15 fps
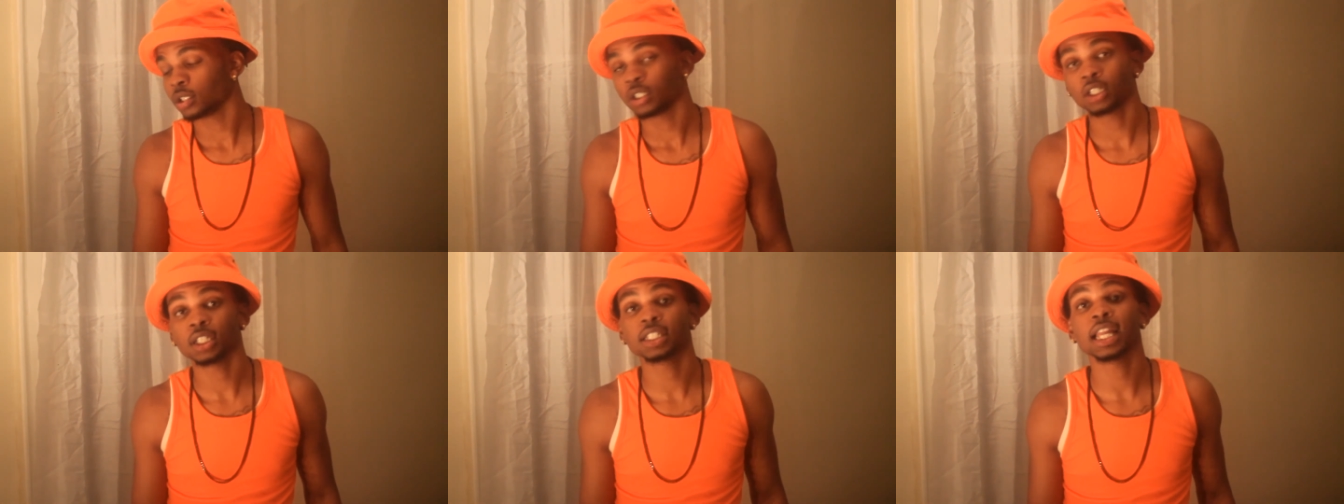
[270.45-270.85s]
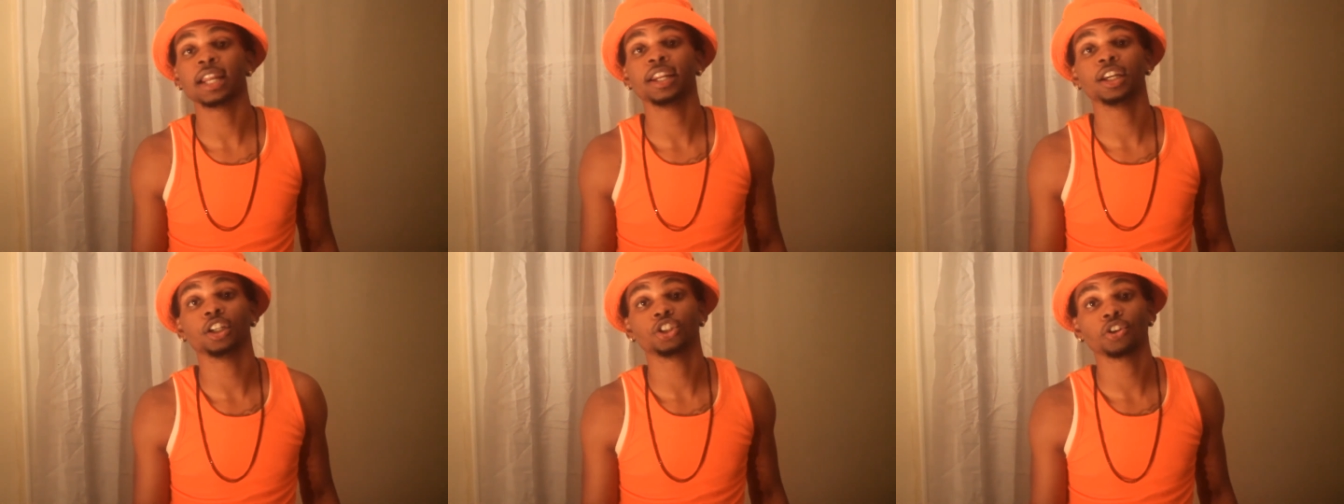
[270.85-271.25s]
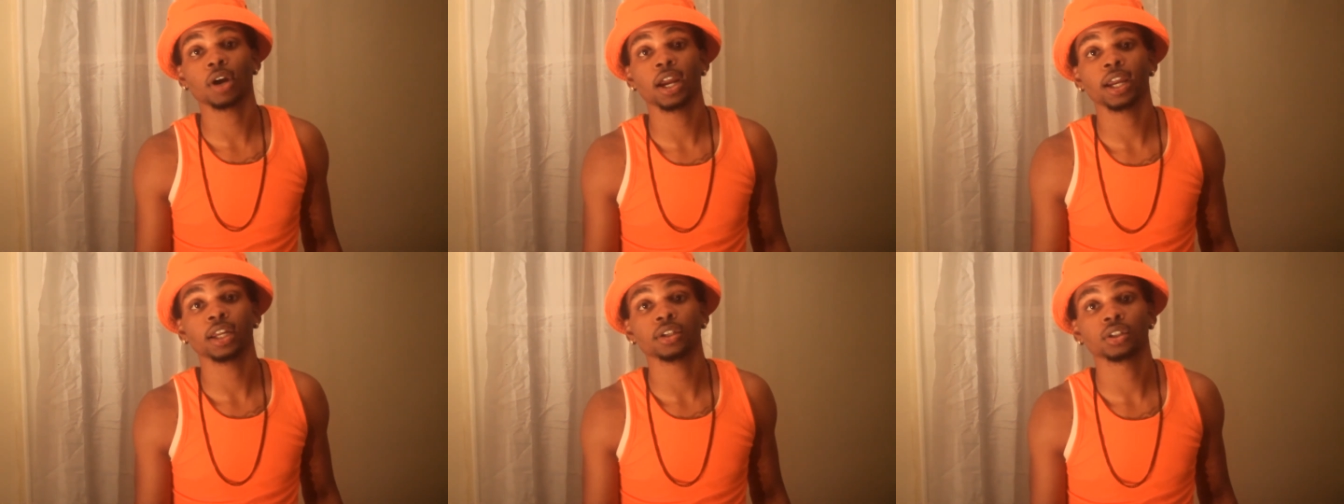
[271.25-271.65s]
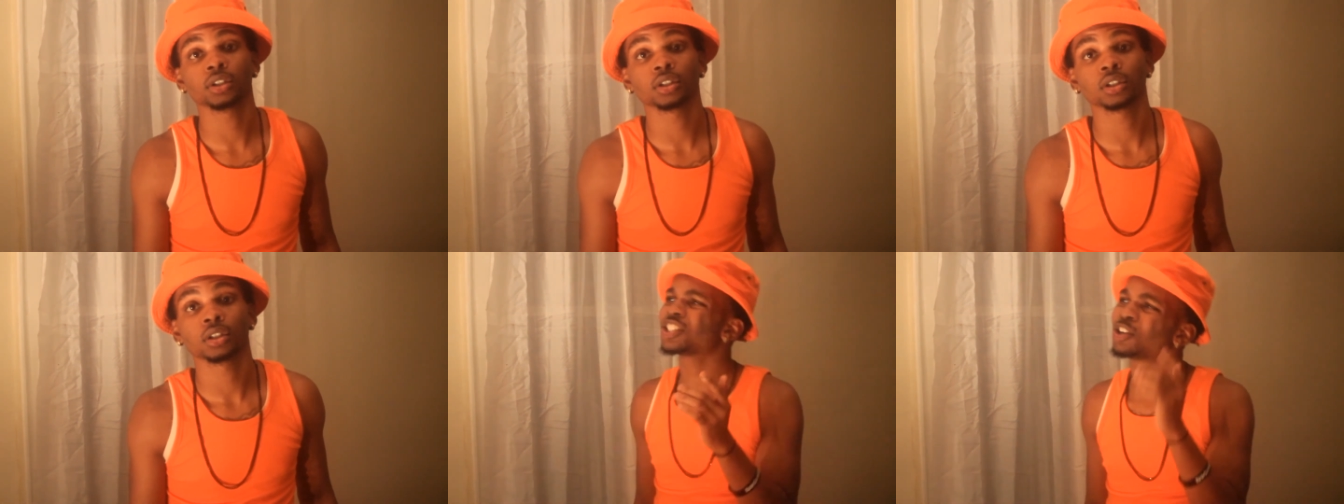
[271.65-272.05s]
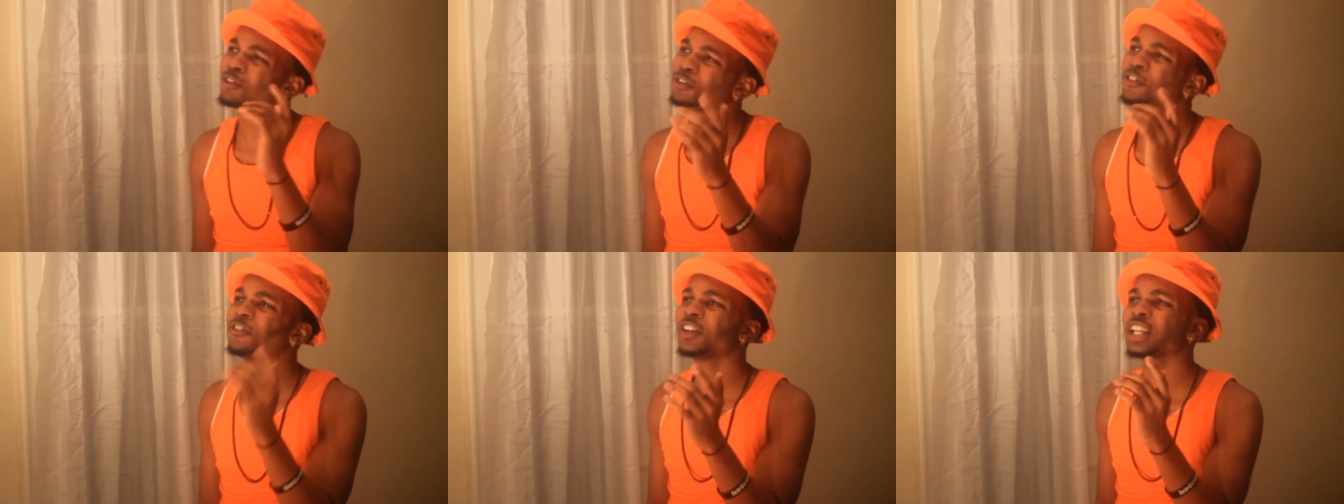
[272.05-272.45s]
Cause that nigga trash. So
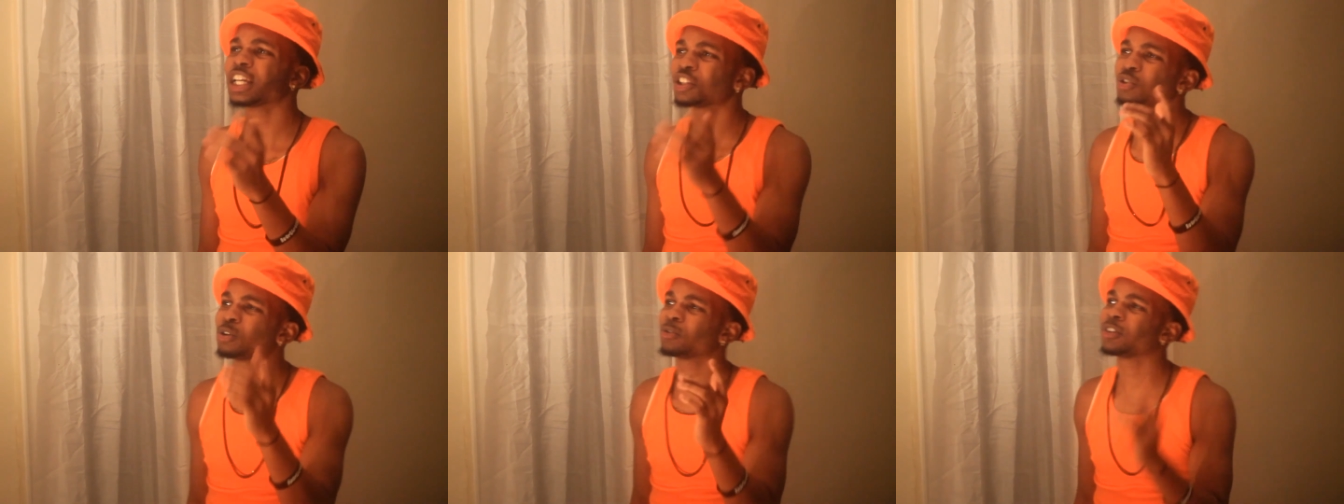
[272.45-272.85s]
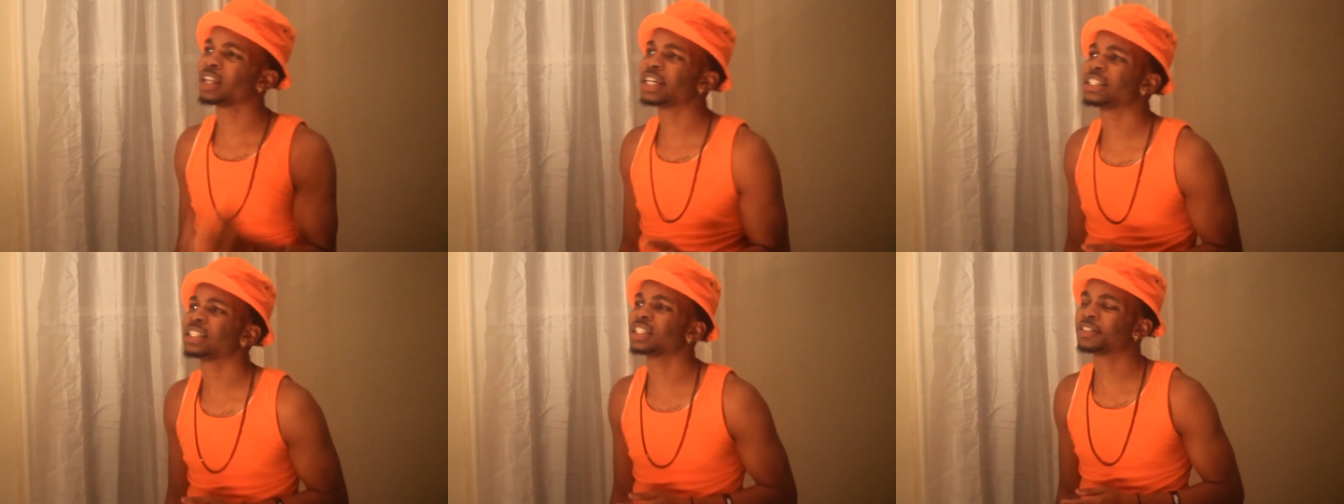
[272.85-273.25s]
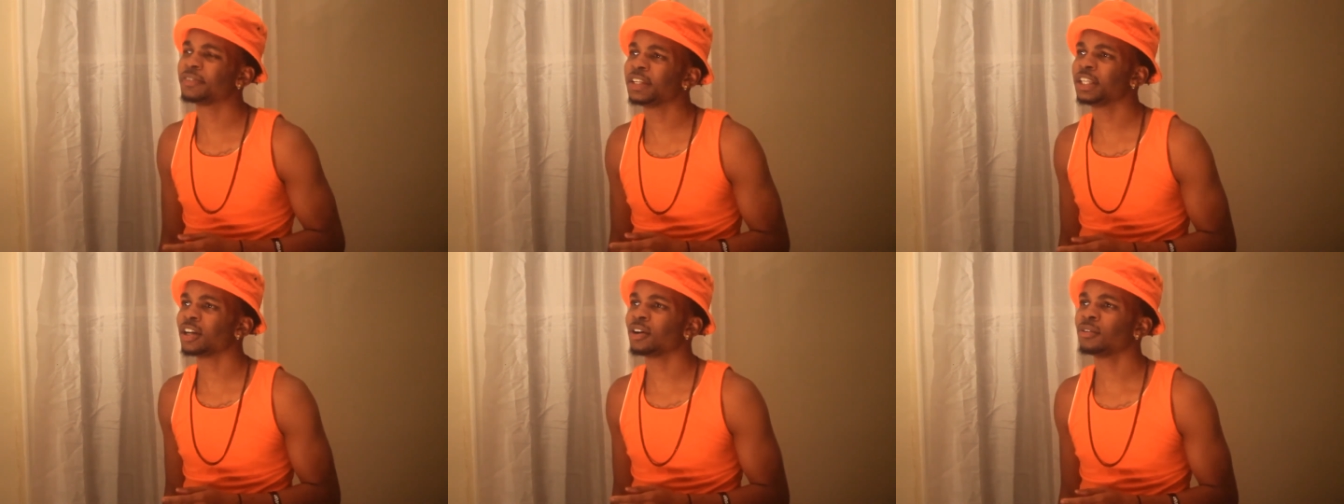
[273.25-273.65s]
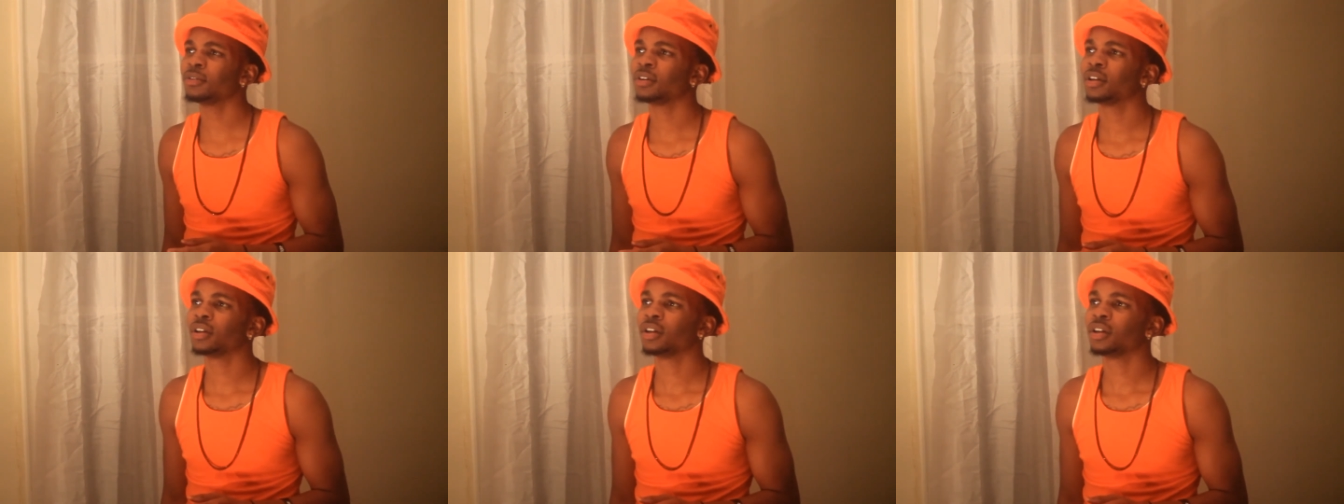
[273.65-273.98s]
if you feel like you can relate to this video,